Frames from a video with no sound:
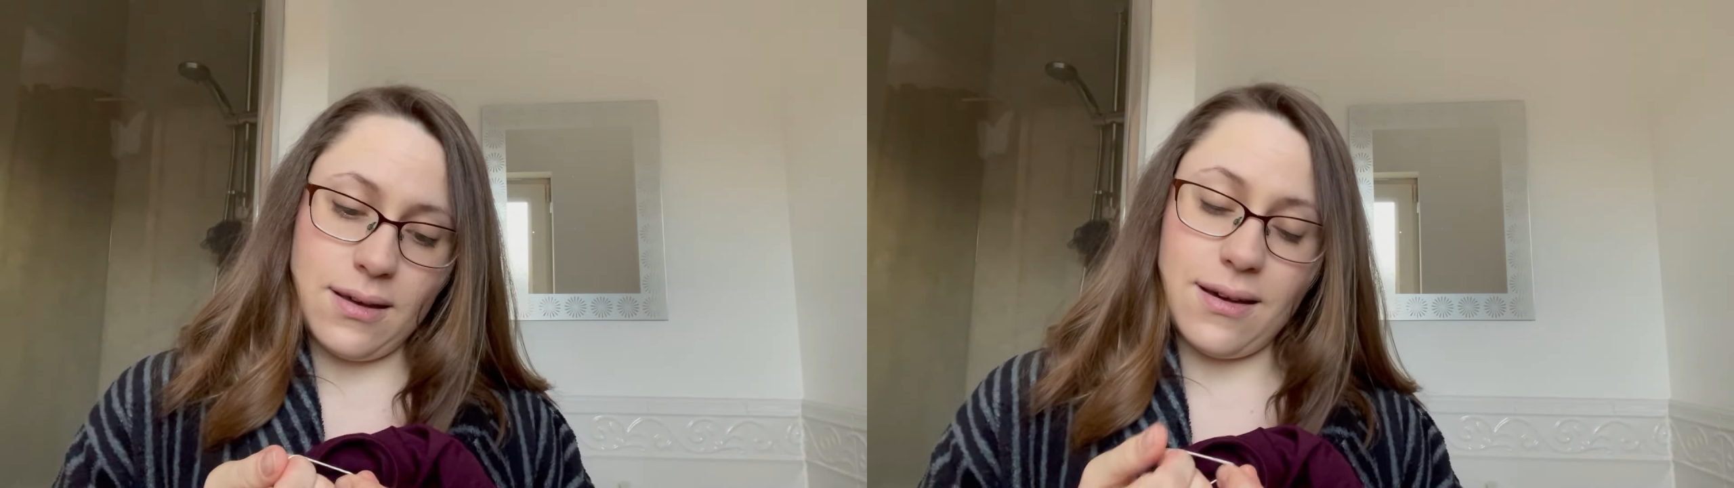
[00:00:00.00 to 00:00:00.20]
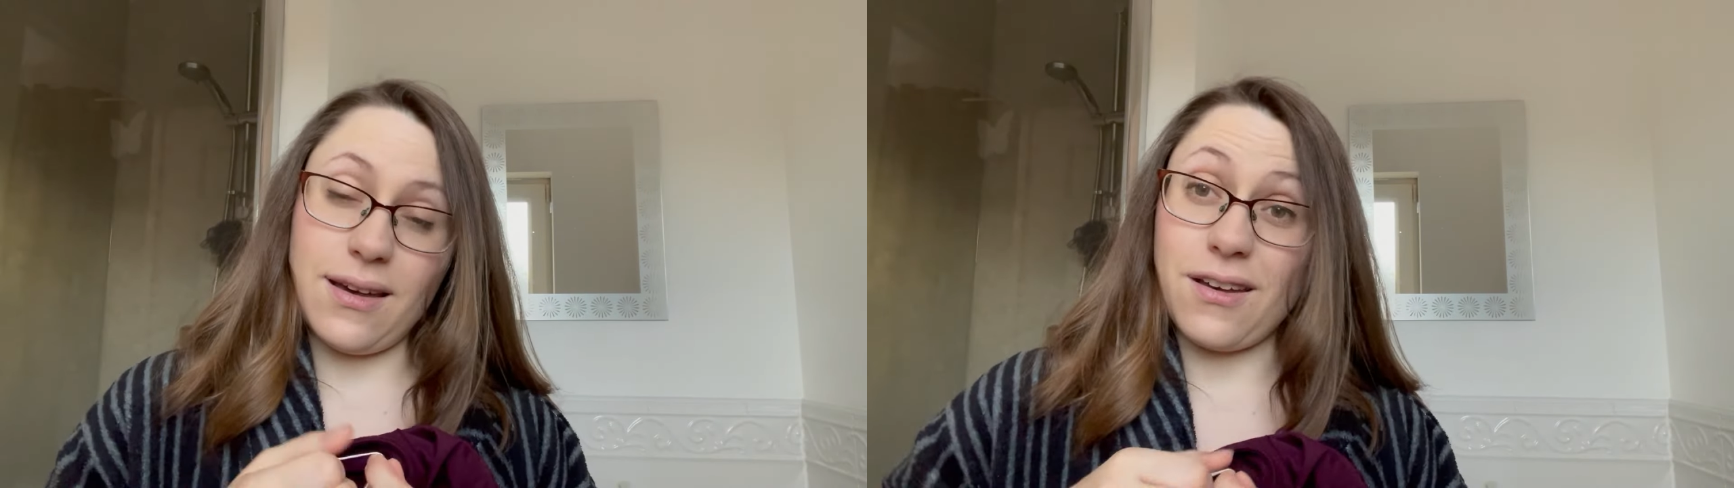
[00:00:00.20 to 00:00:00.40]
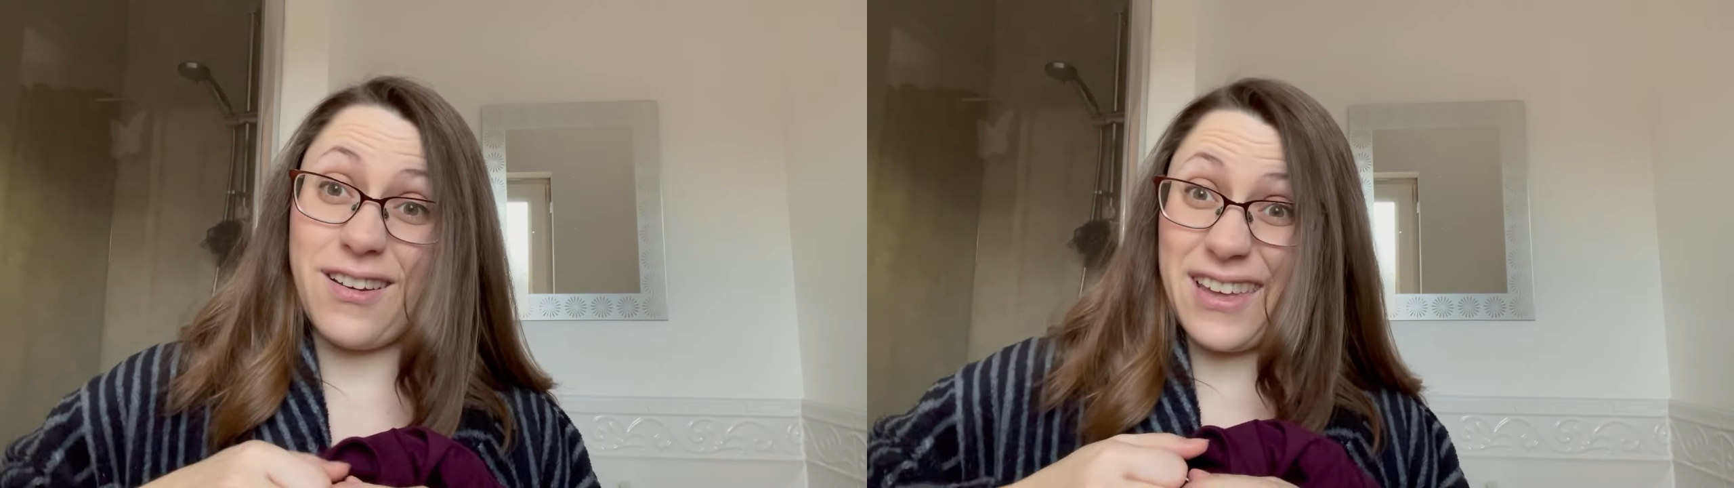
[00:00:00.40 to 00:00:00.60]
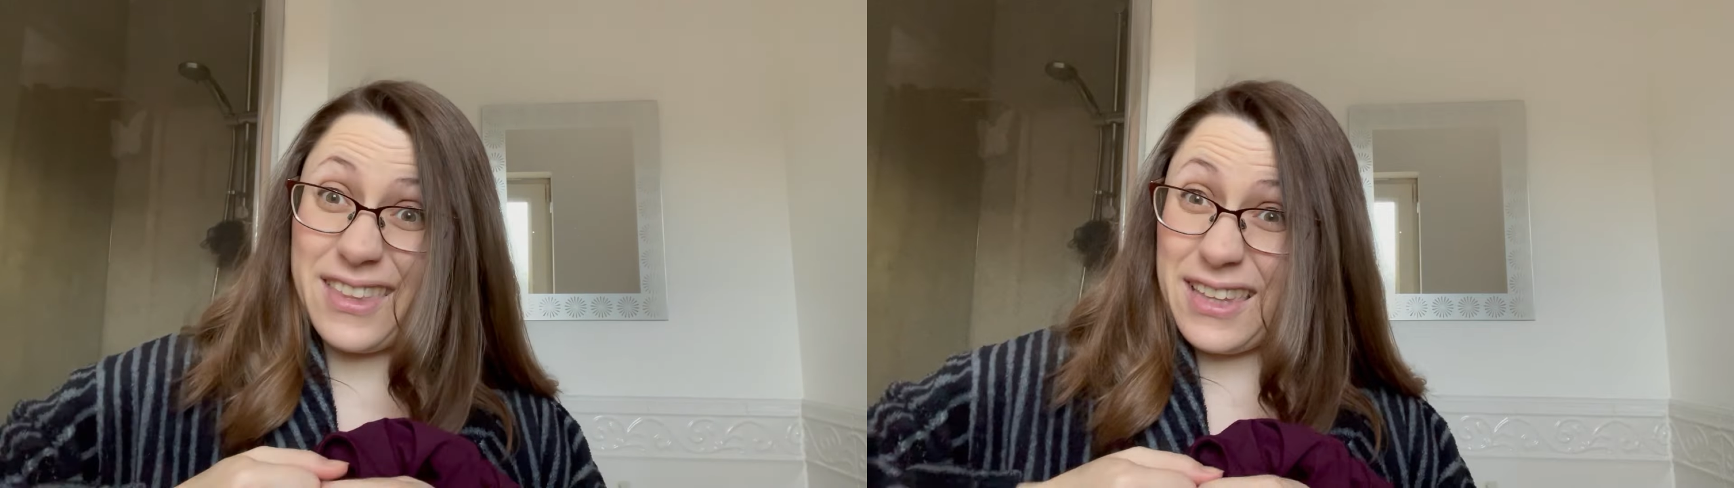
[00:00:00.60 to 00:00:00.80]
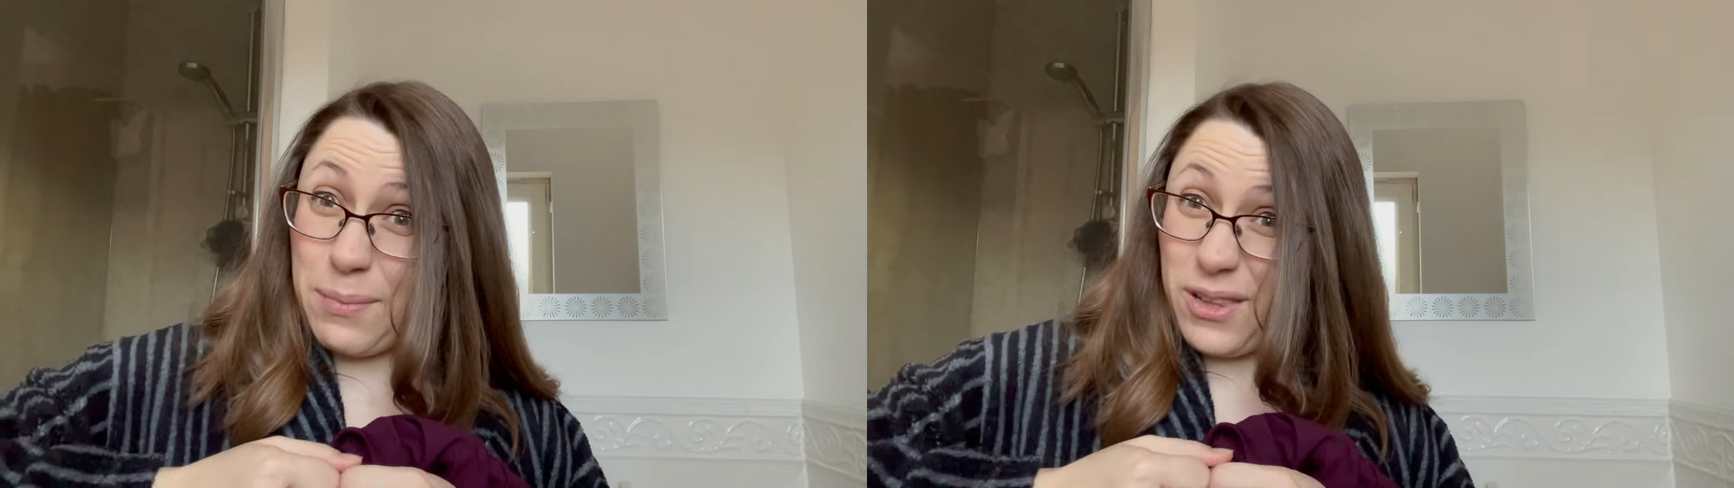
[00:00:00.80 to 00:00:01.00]
I can't get the
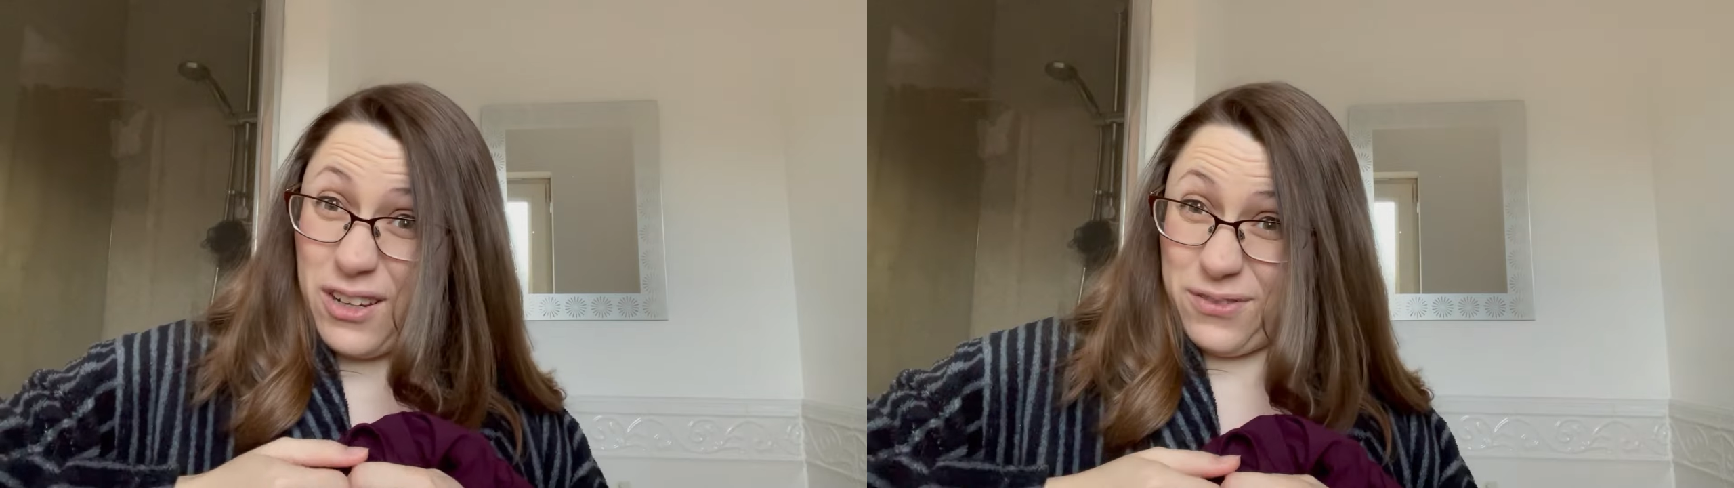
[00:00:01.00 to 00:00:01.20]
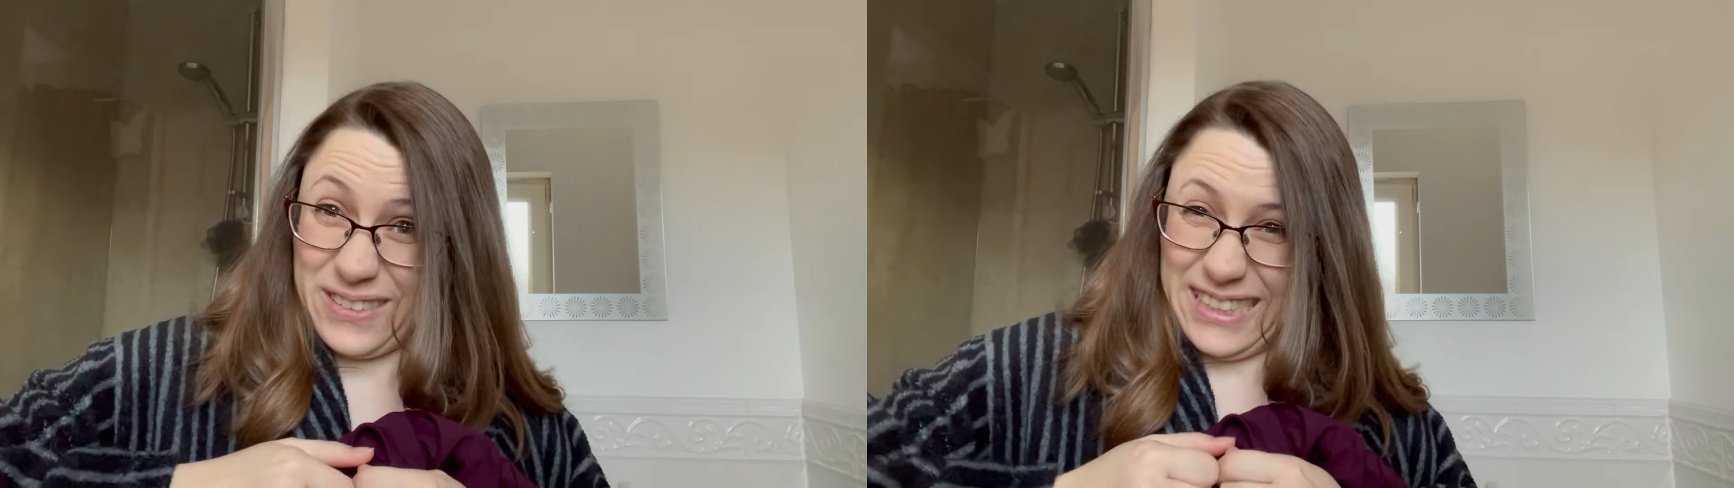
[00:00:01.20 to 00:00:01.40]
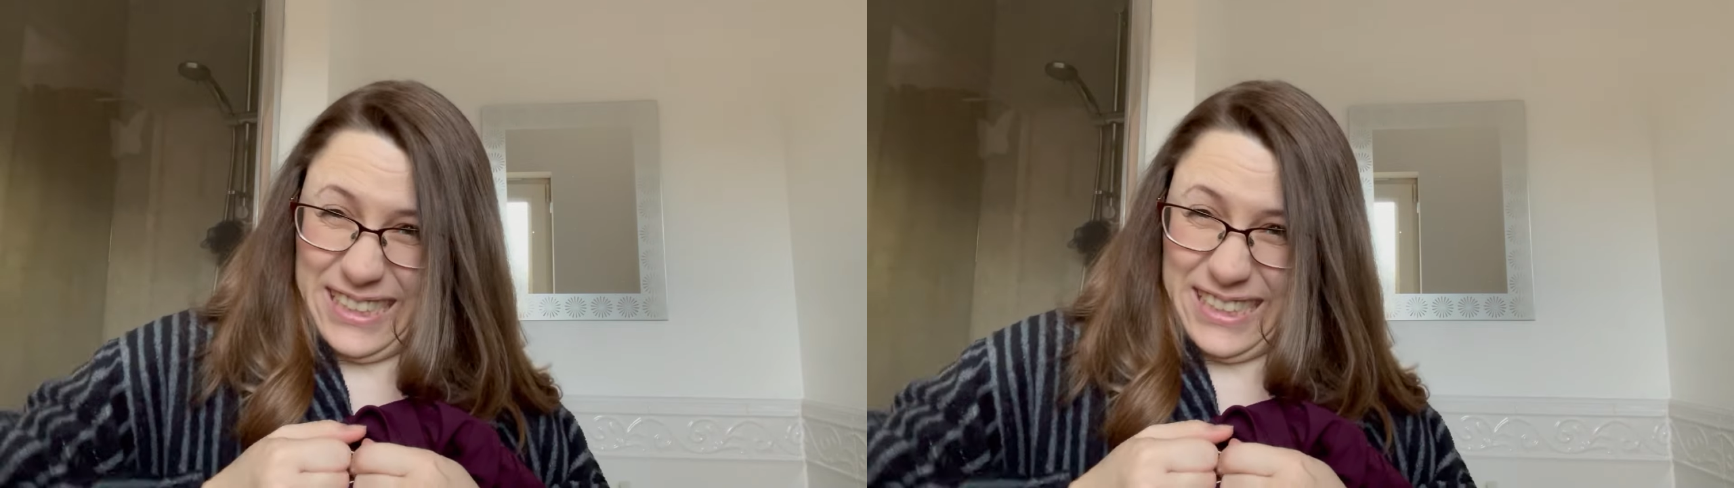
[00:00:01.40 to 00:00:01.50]
label off.